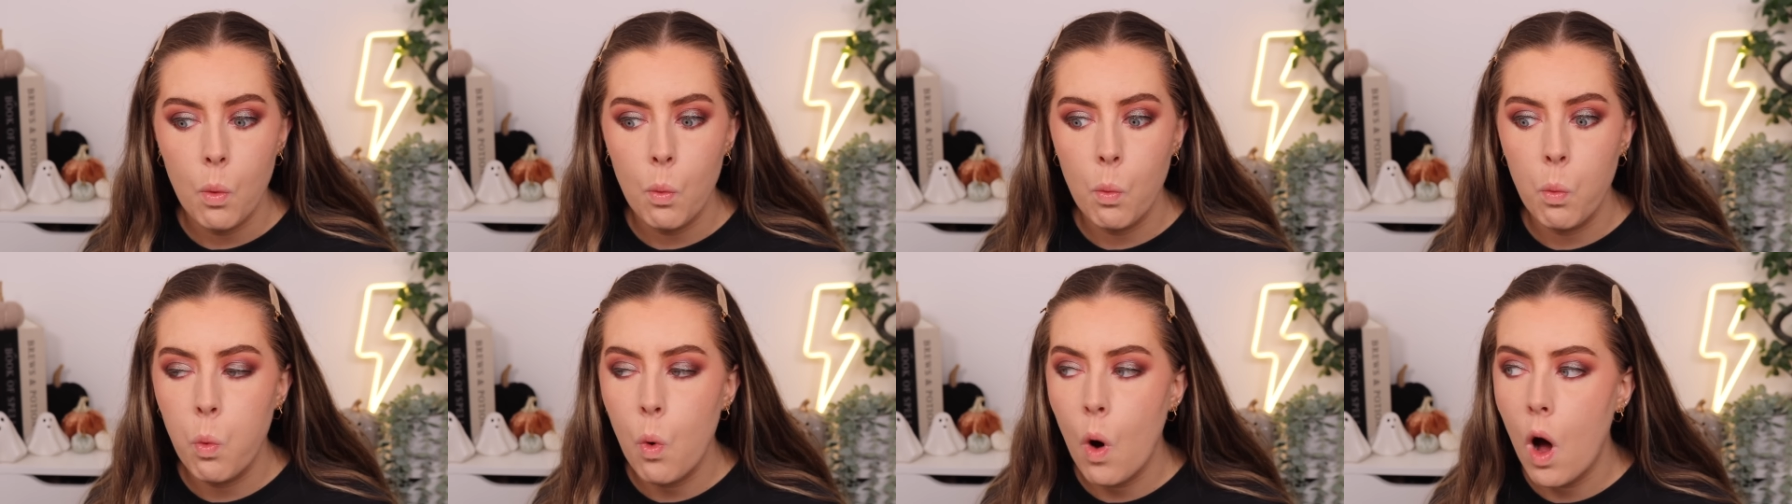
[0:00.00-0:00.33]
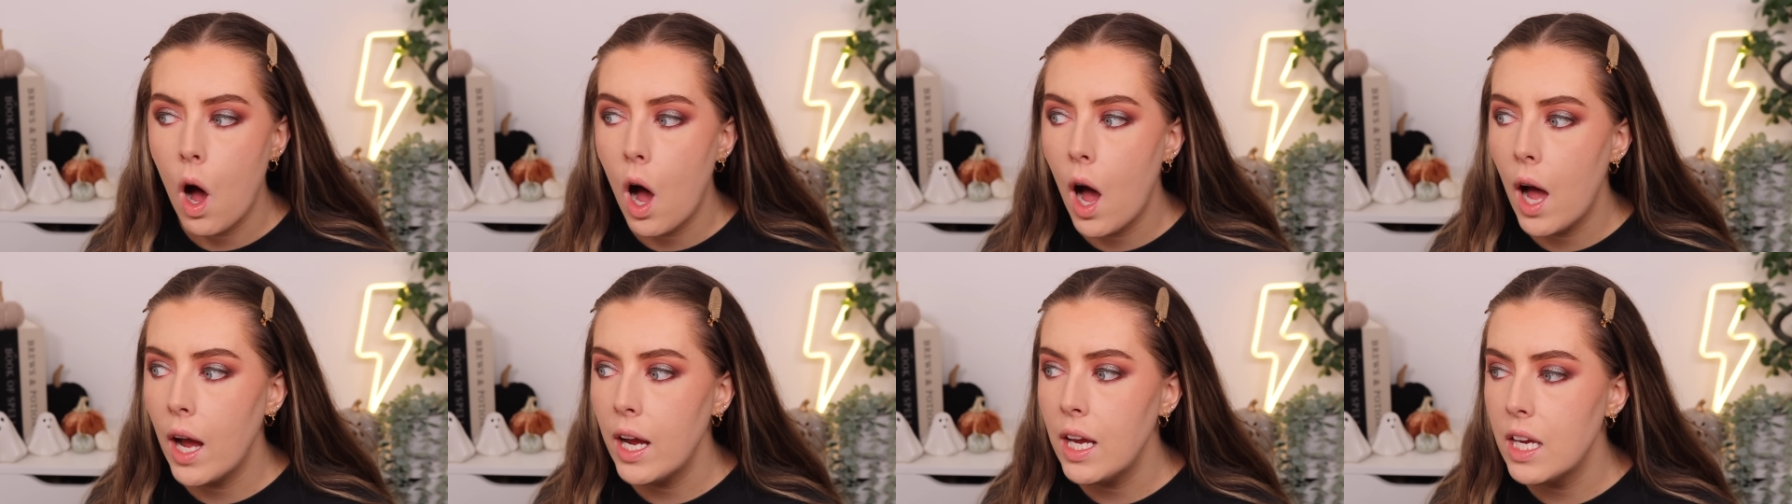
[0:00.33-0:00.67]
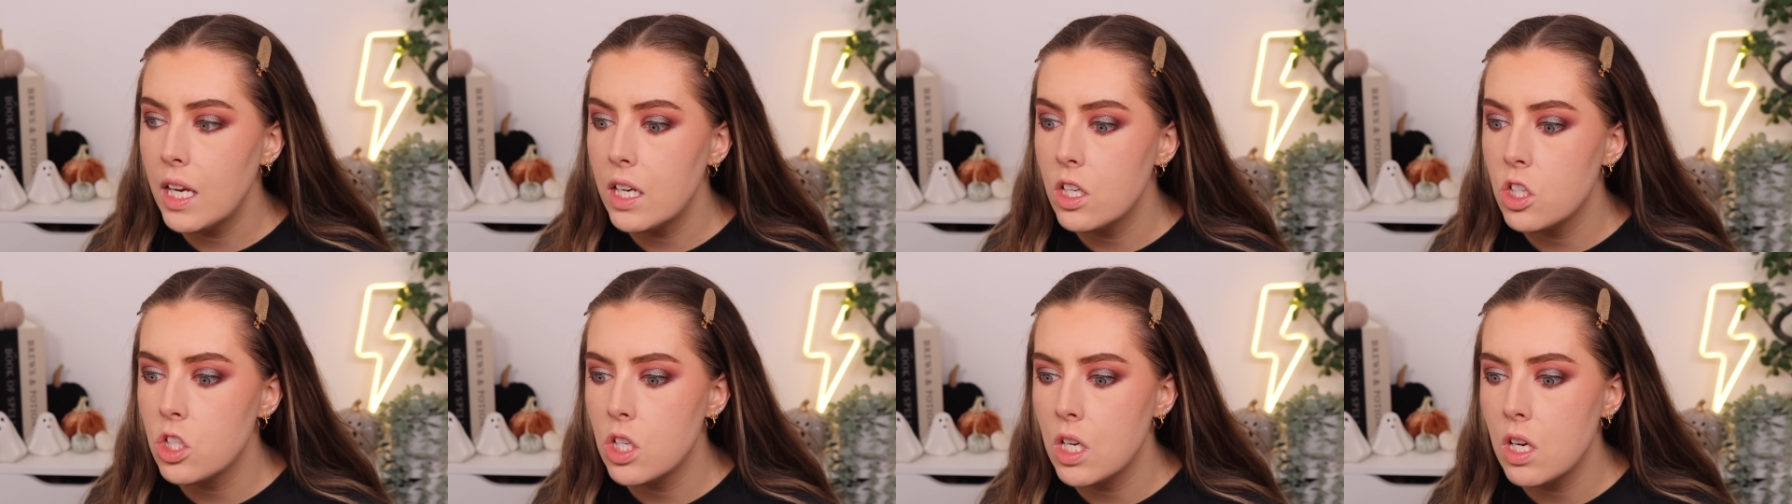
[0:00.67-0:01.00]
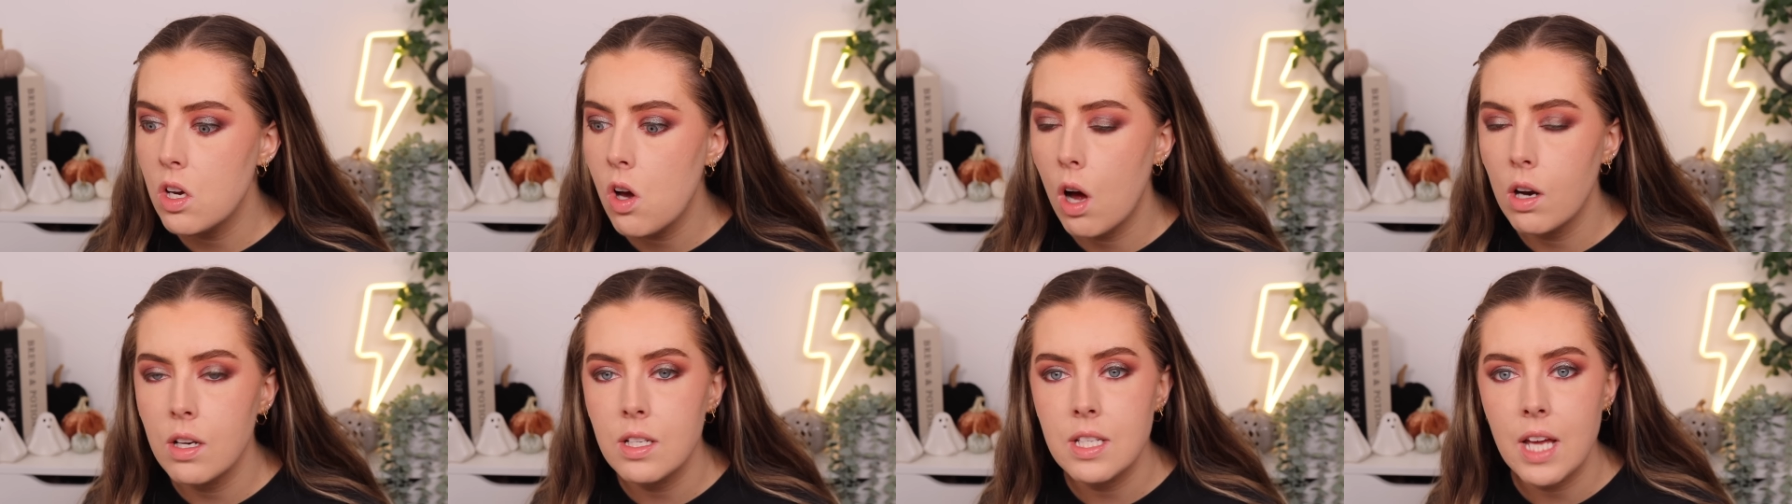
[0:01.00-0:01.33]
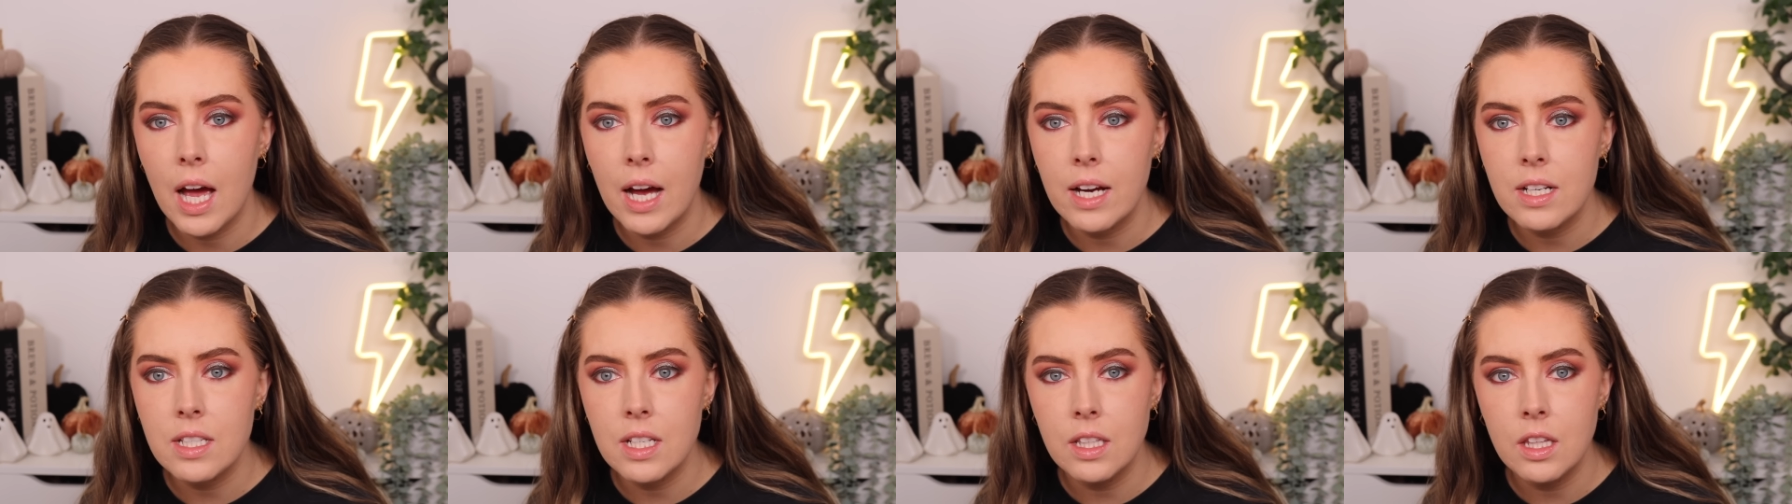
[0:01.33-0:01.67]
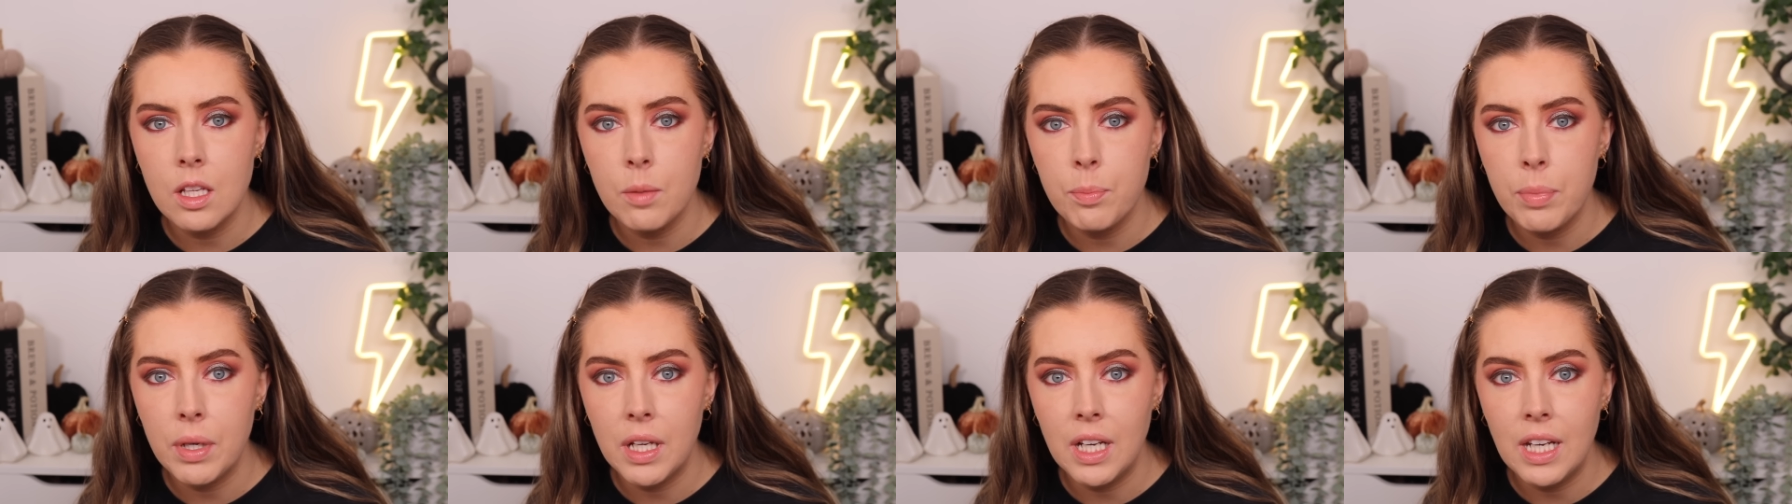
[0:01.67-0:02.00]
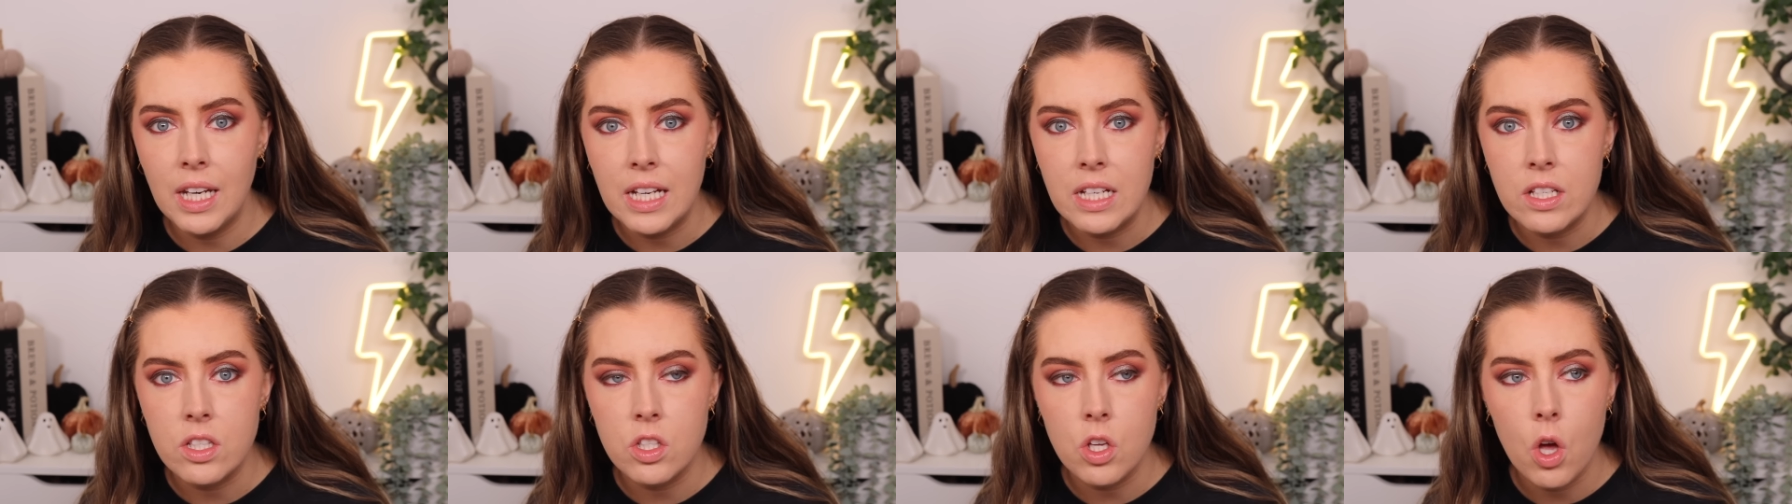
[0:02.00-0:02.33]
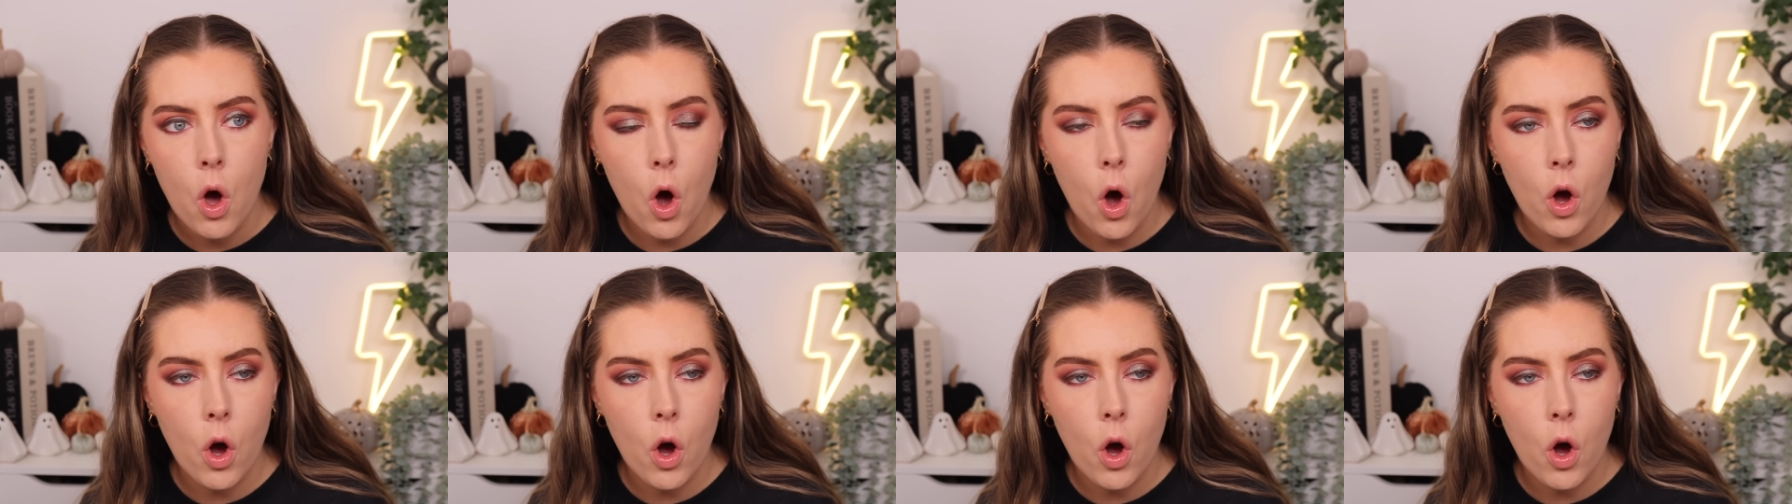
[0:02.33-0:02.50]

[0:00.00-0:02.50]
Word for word: Why is she contacting the police